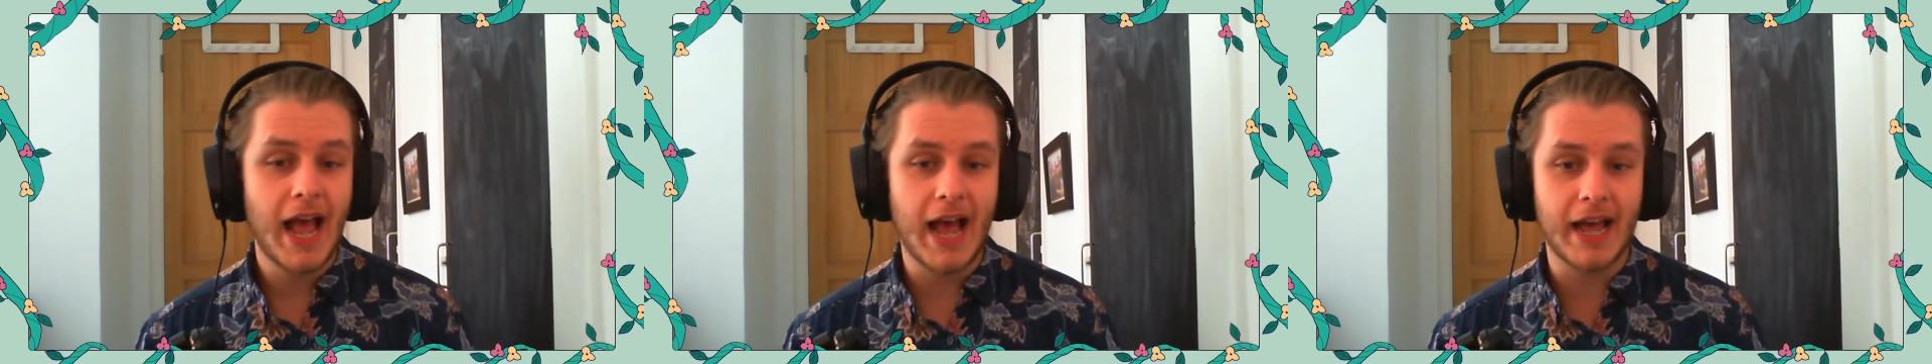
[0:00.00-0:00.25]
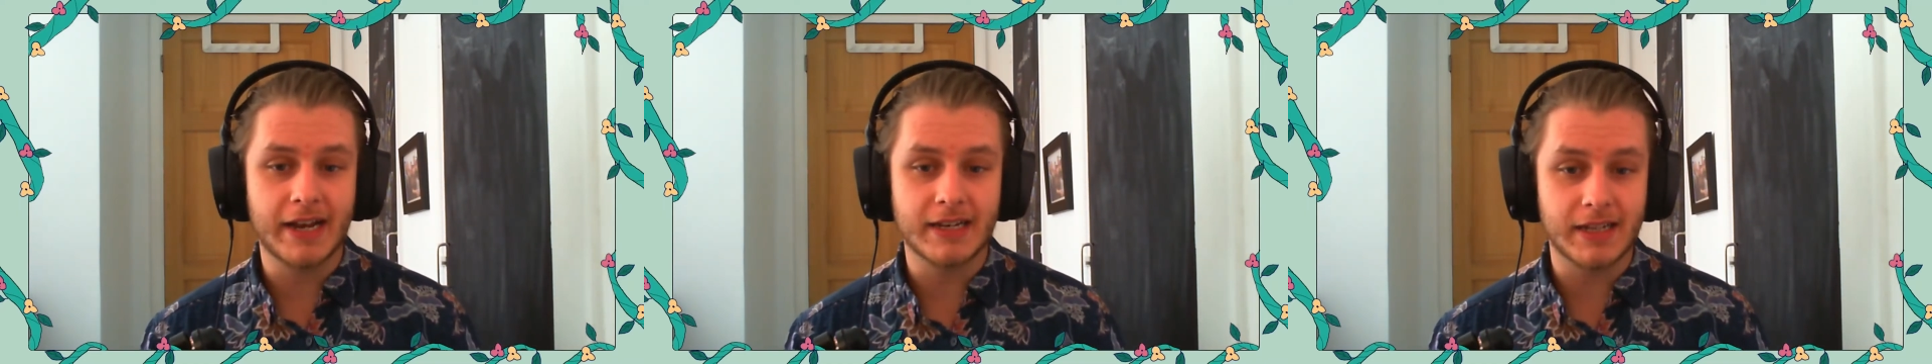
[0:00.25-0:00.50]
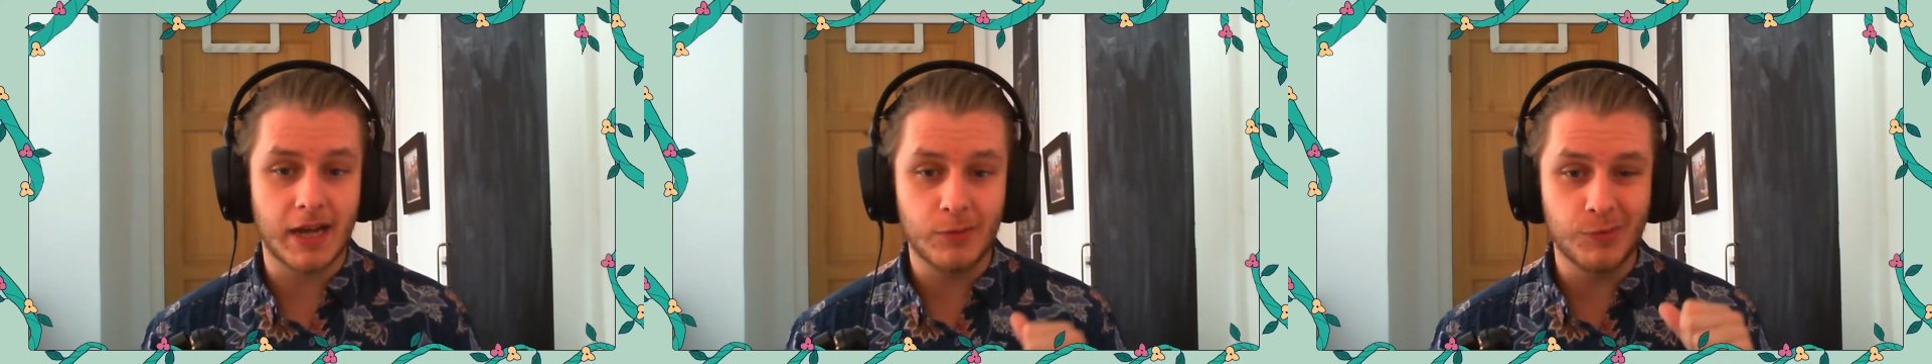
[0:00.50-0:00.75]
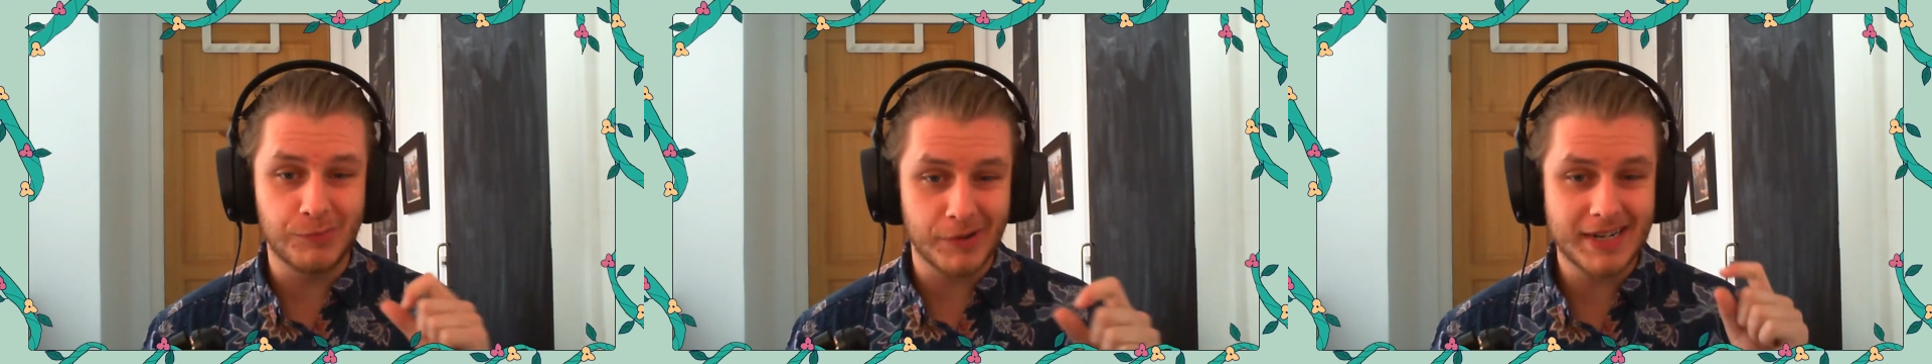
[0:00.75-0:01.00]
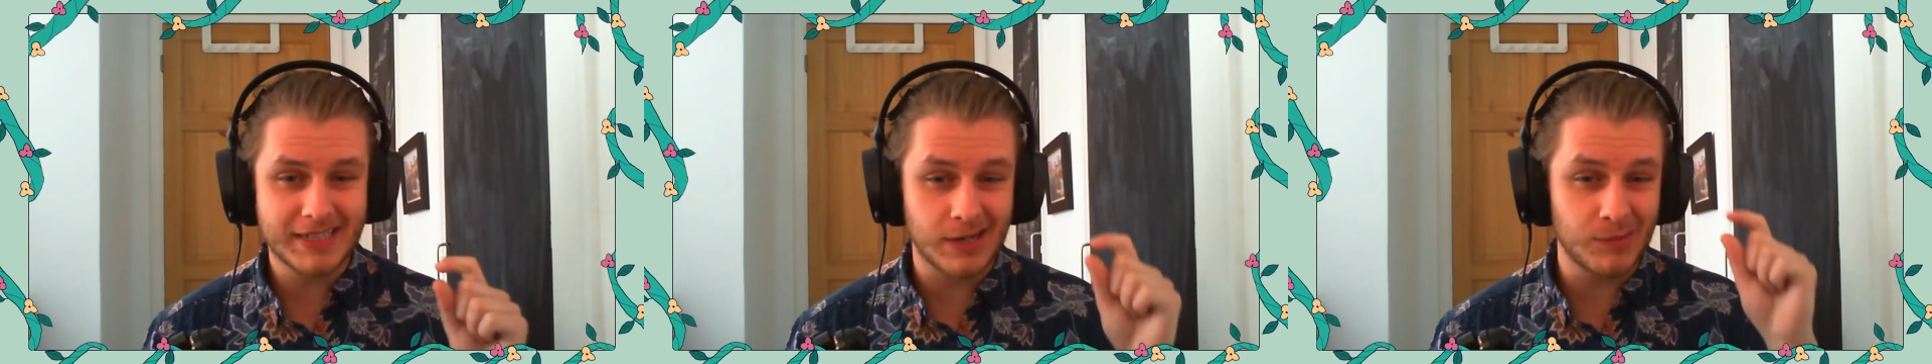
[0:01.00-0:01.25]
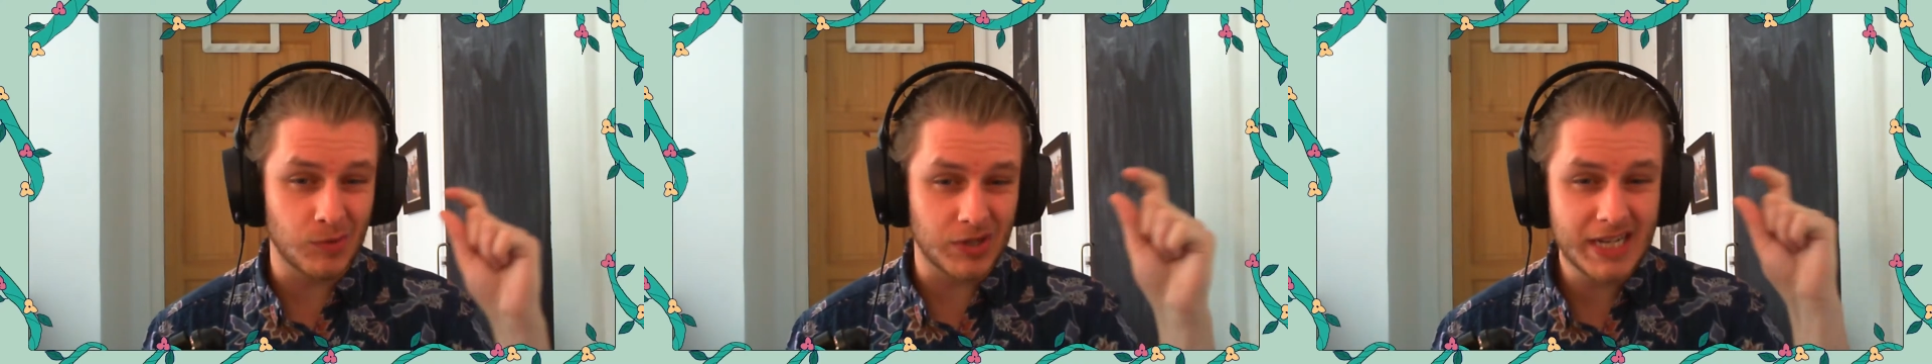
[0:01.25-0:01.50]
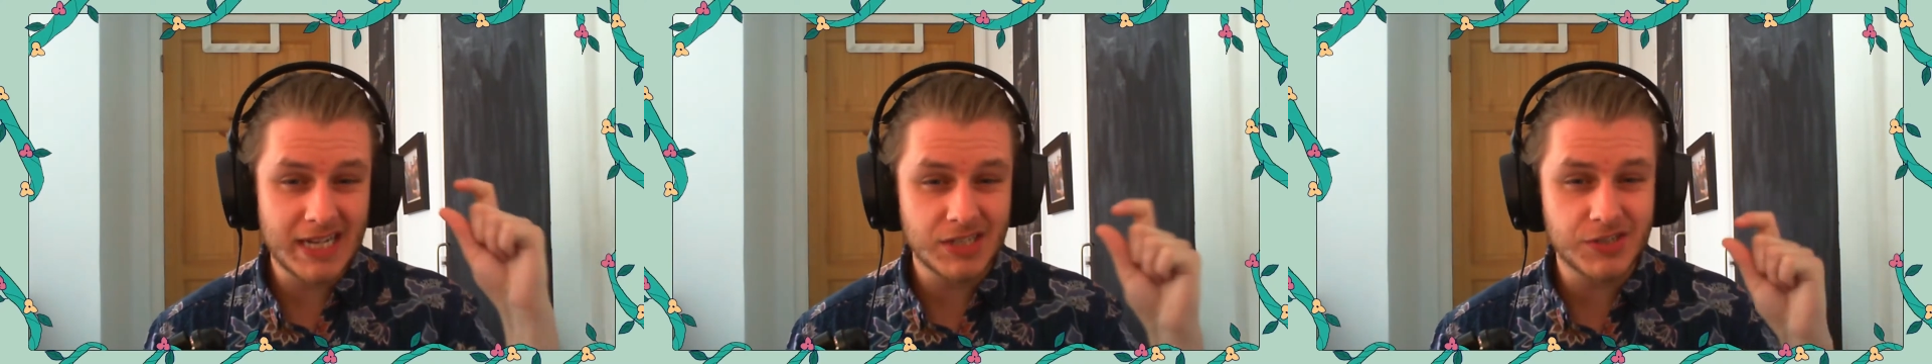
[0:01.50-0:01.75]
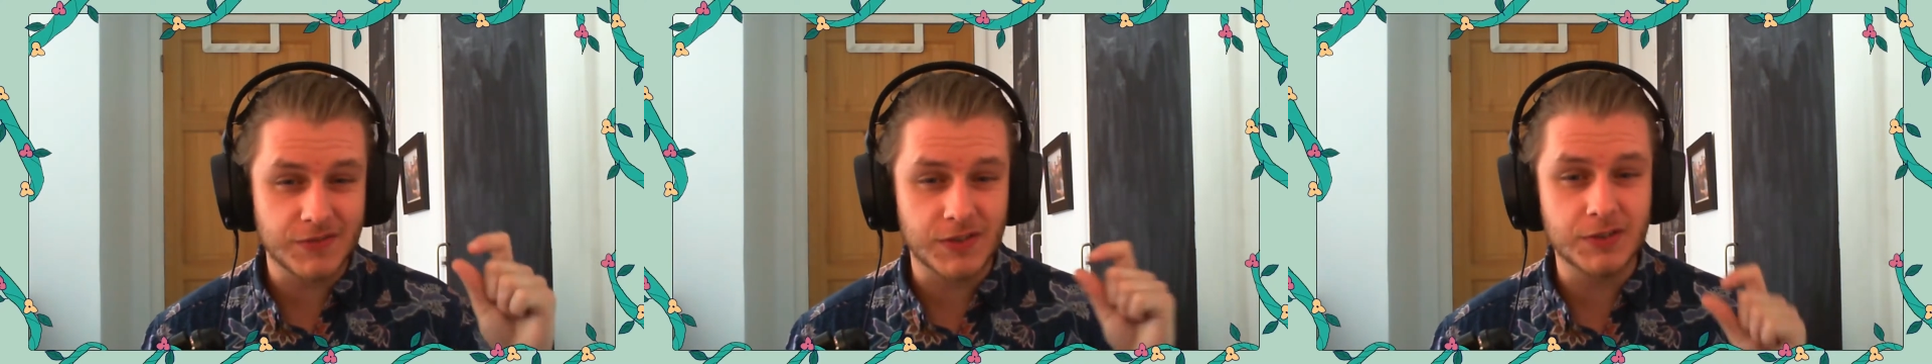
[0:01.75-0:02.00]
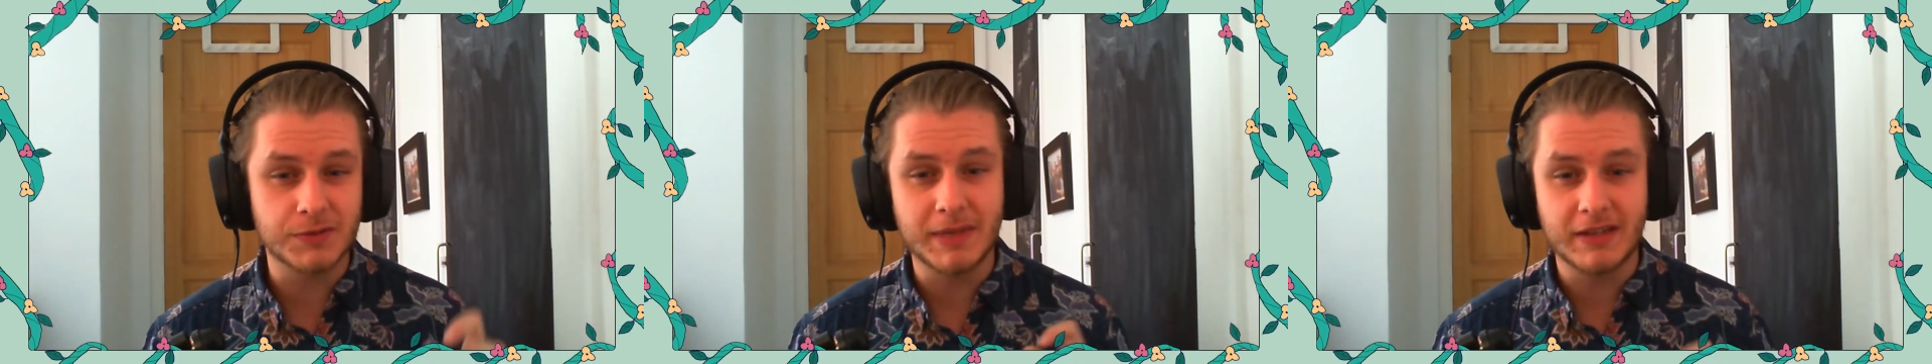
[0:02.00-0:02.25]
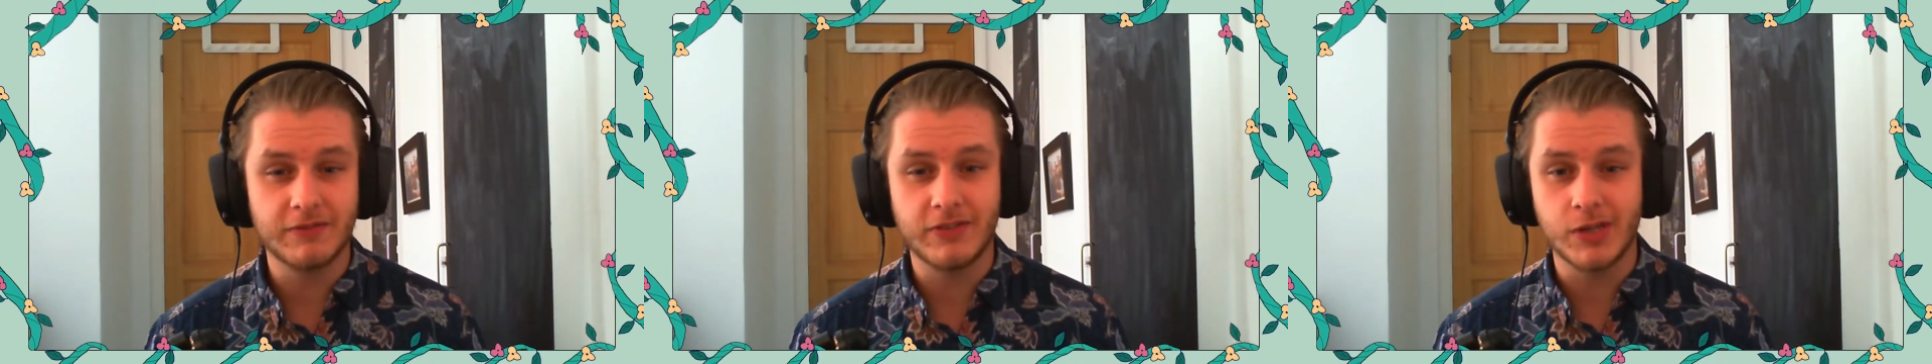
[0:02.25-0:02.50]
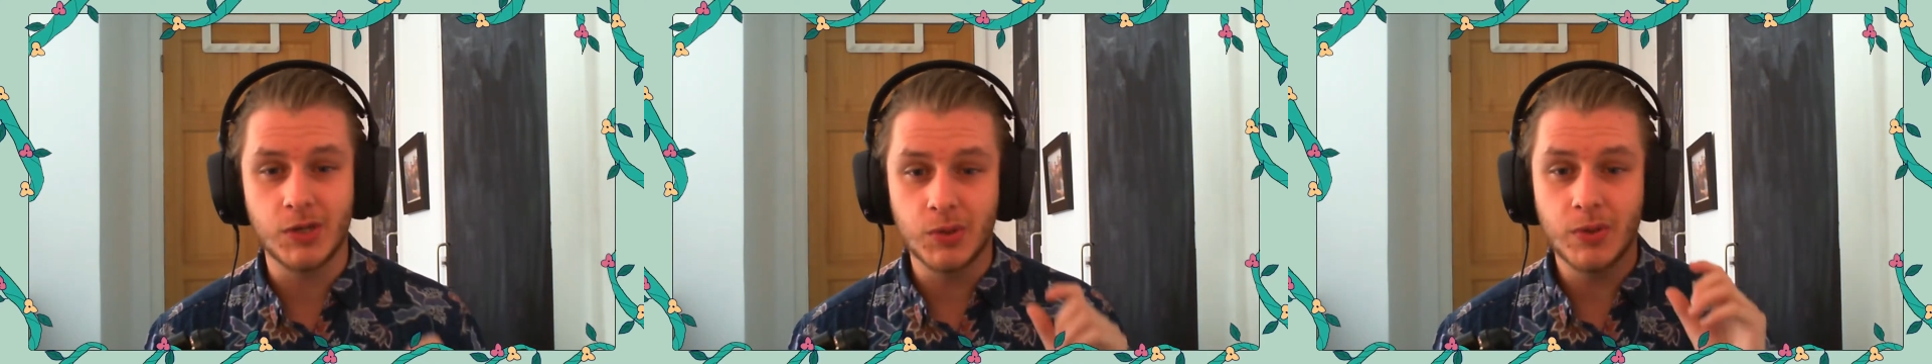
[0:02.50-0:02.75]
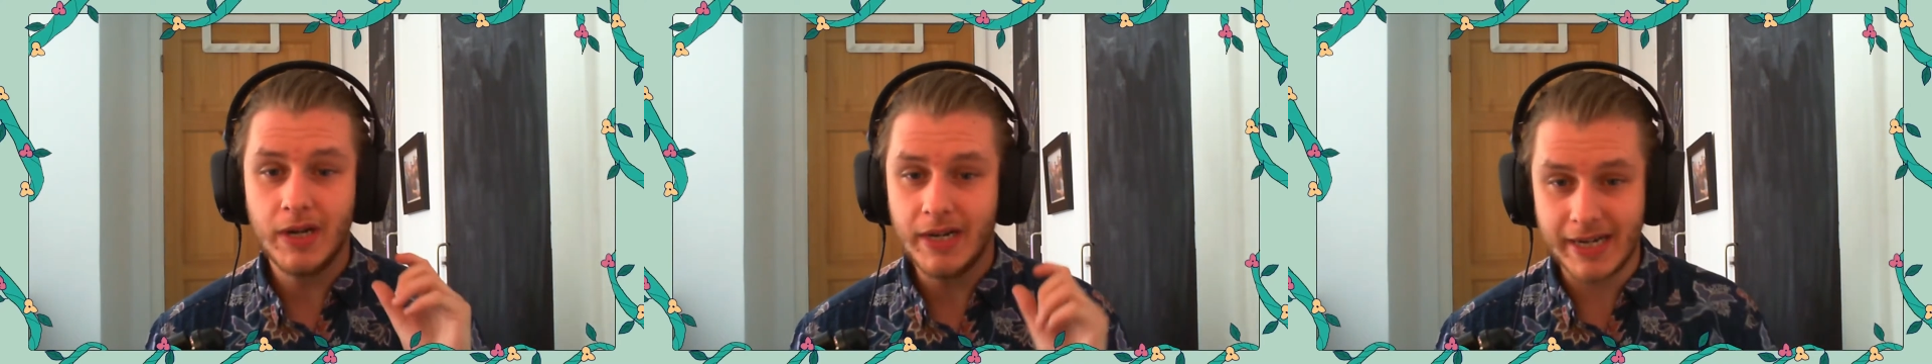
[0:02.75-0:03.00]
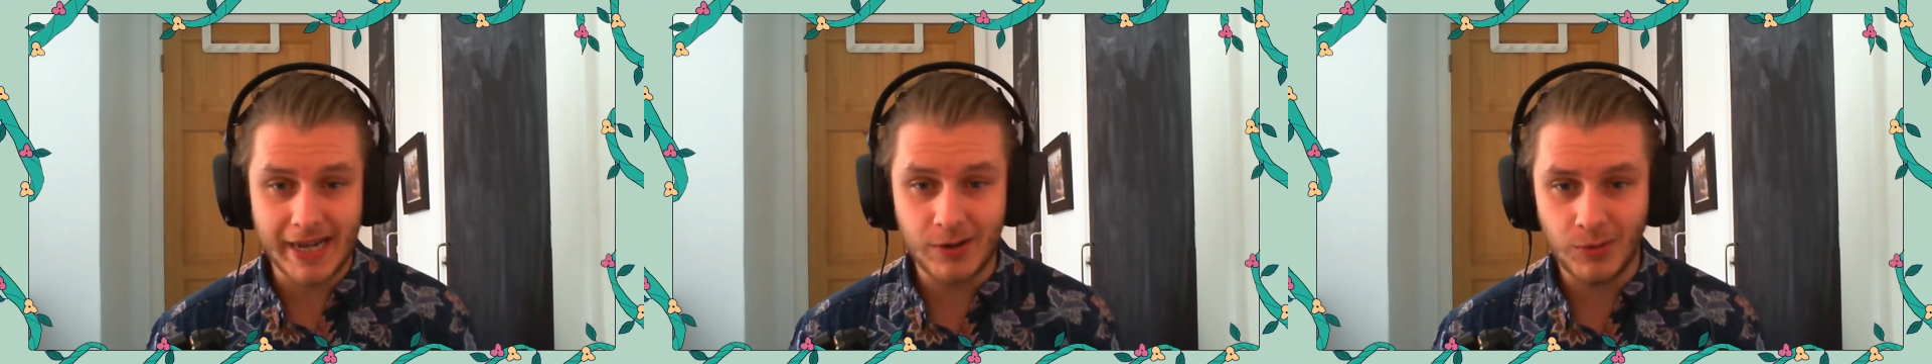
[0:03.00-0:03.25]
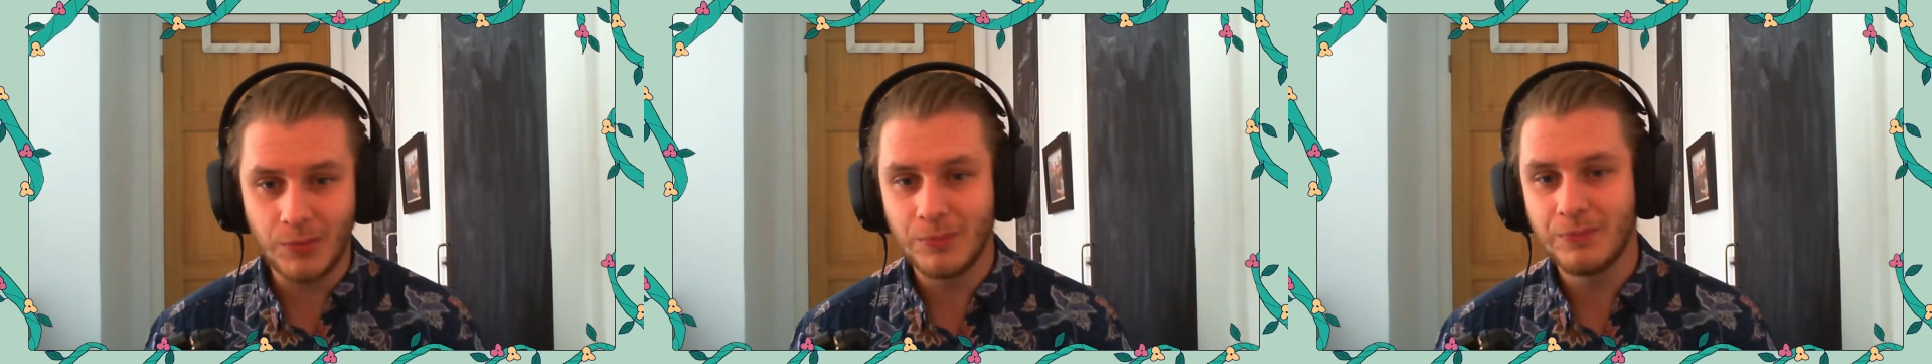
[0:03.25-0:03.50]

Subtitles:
And I will break down what each of those mean for you now.